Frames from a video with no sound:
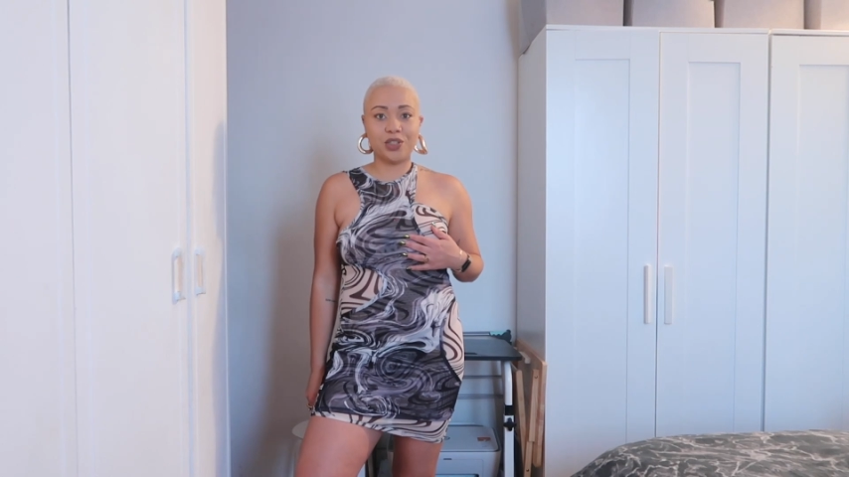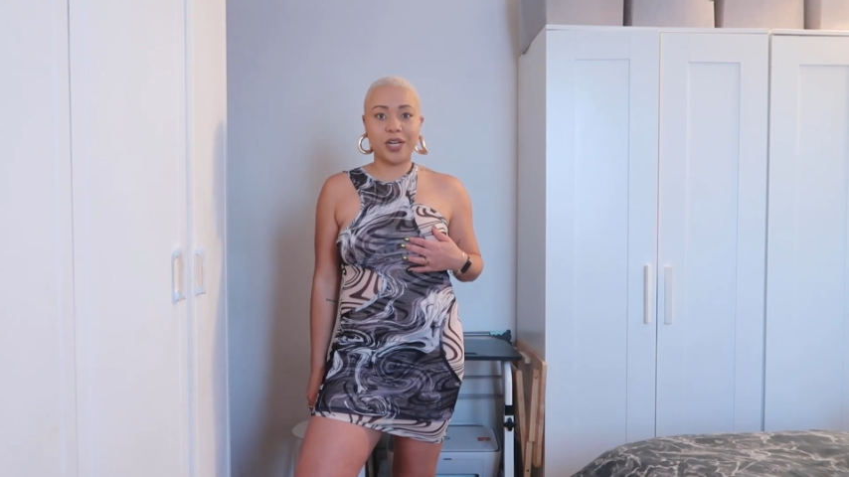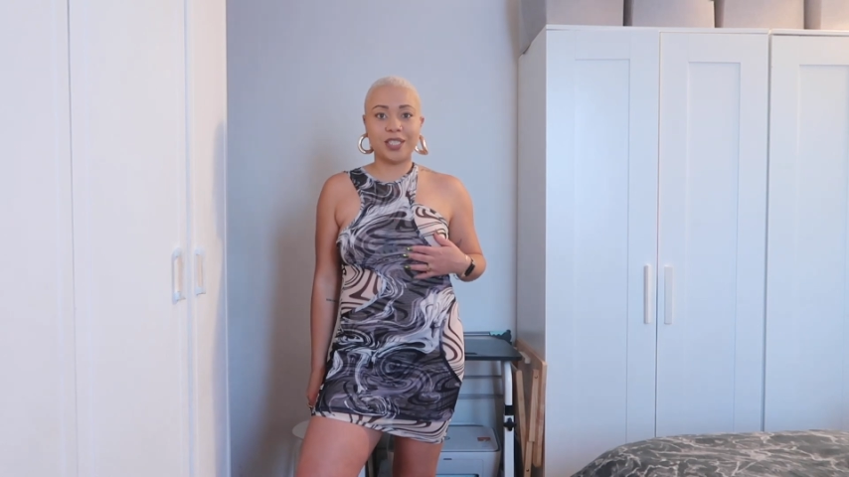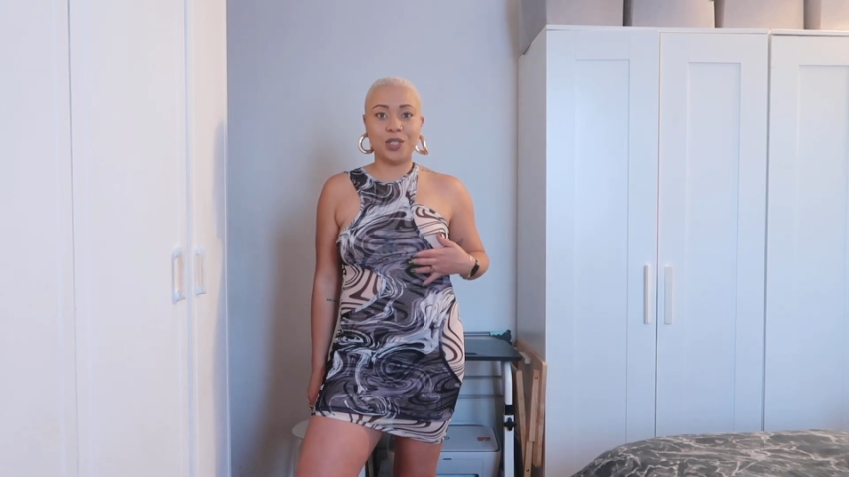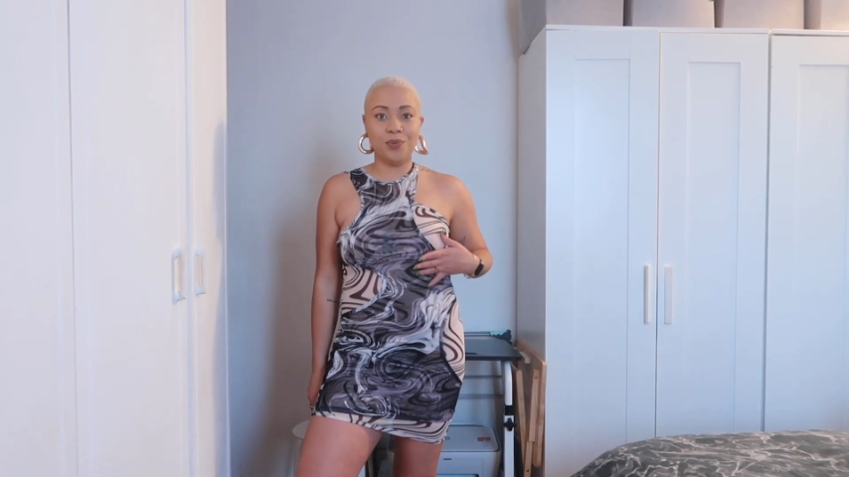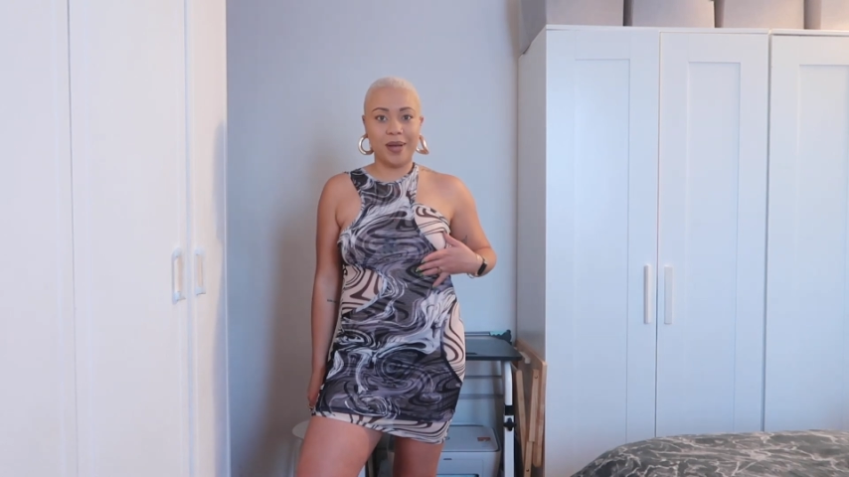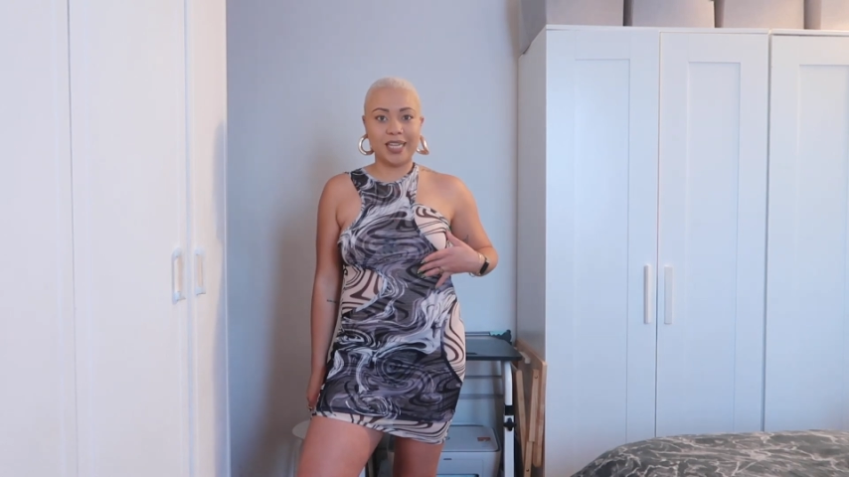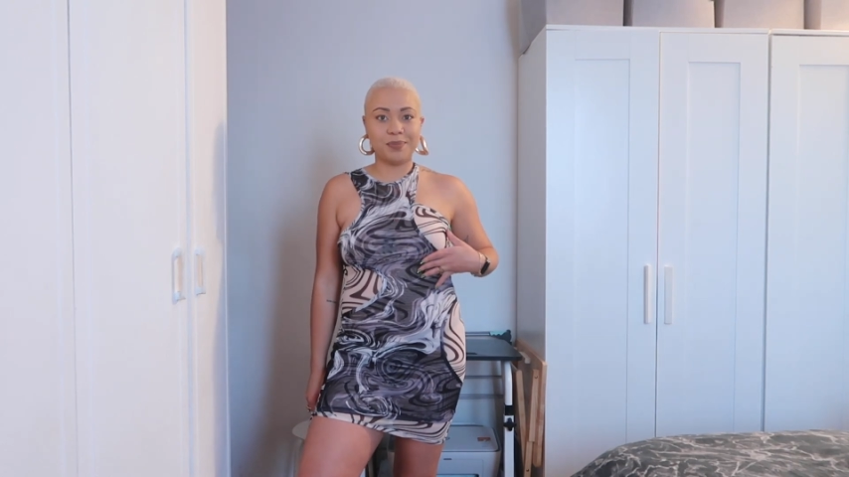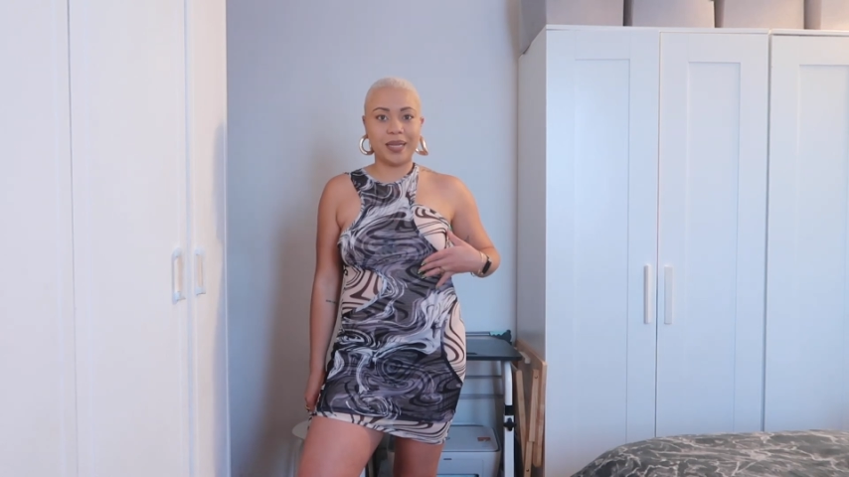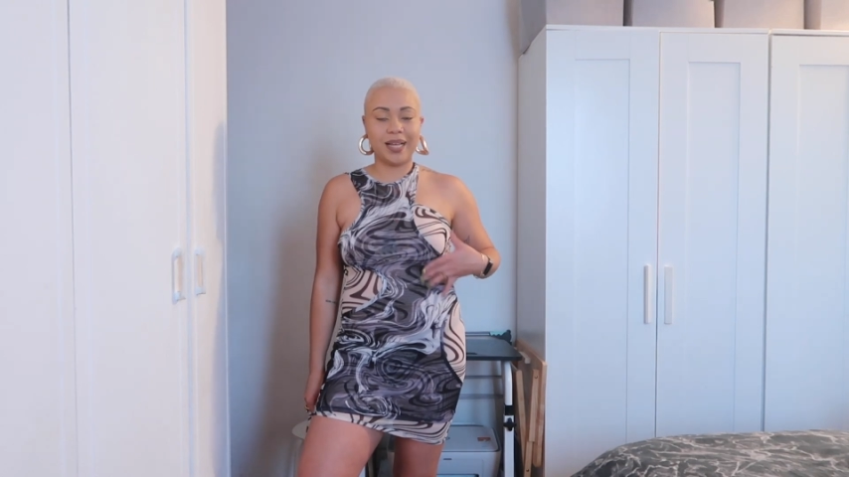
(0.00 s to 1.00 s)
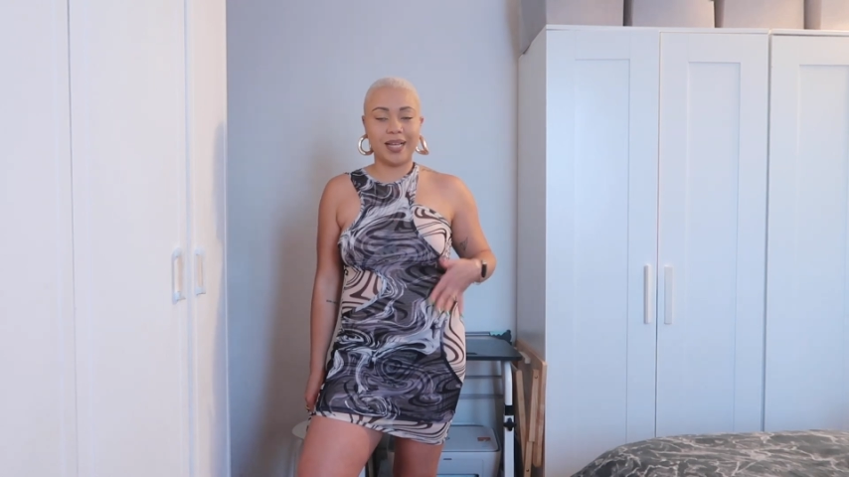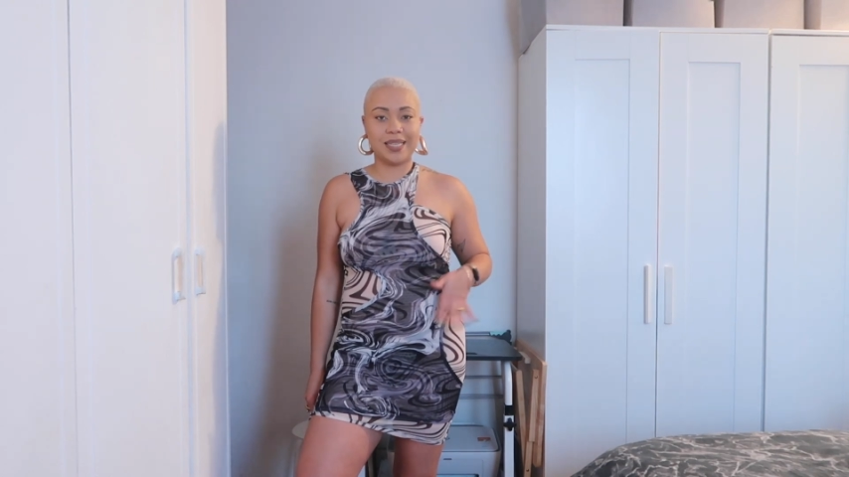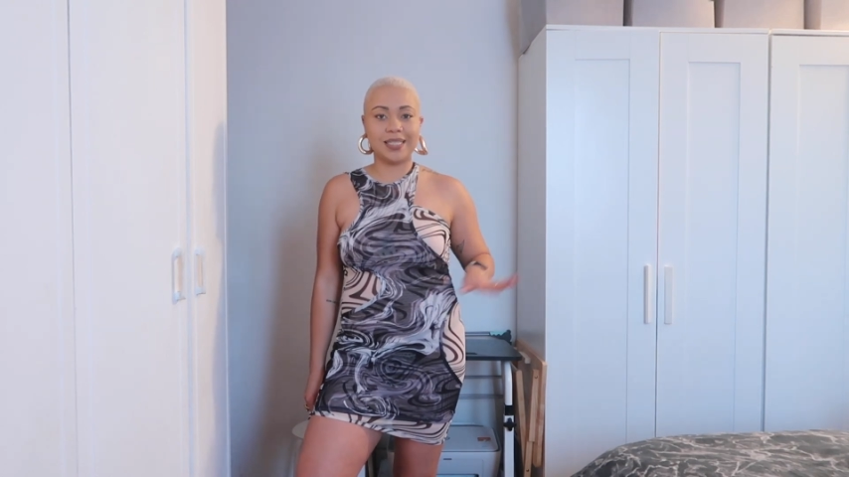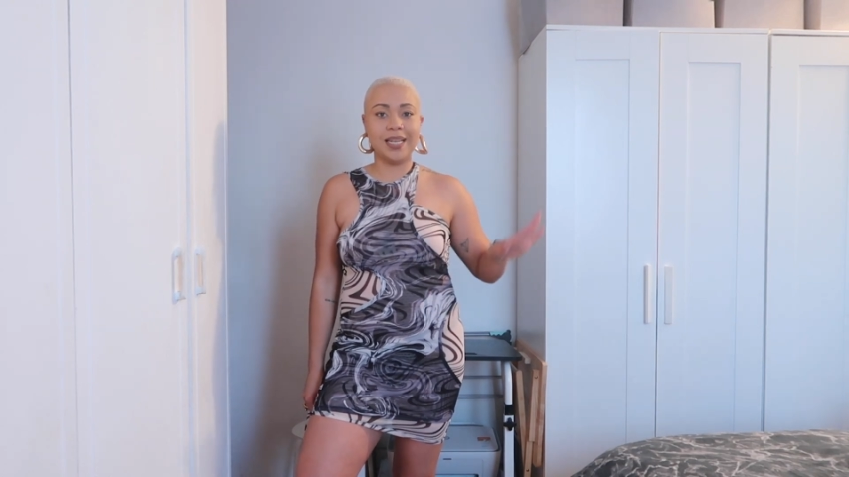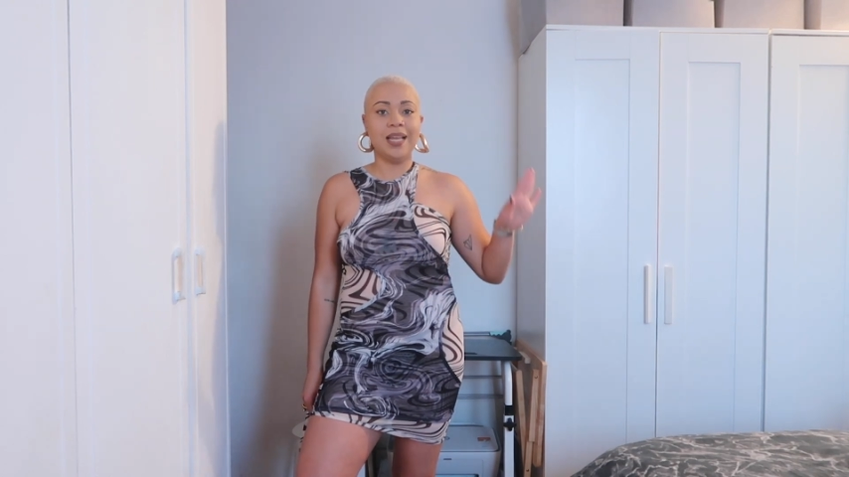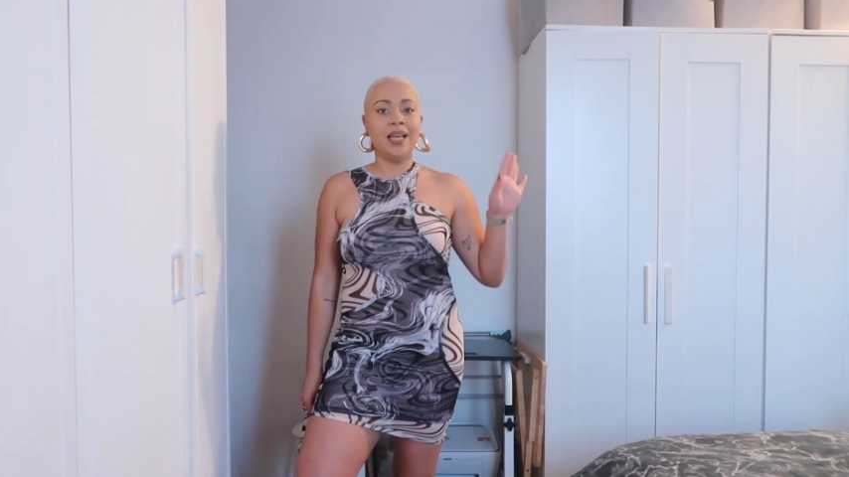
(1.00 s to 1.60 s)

dress too much because